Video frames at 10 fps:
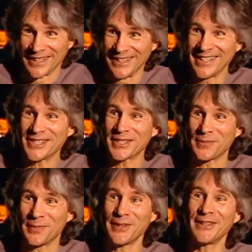going to the
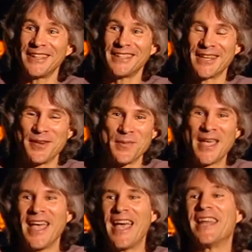Berkeley dump,
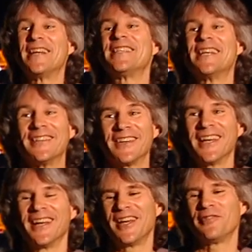and I said, I've got
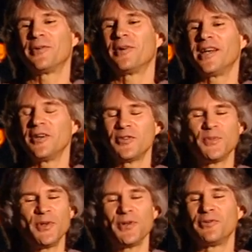to have a ride. It was
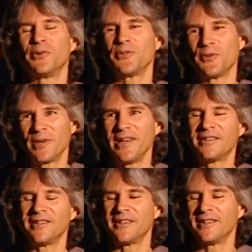beautiful. It was a white uh,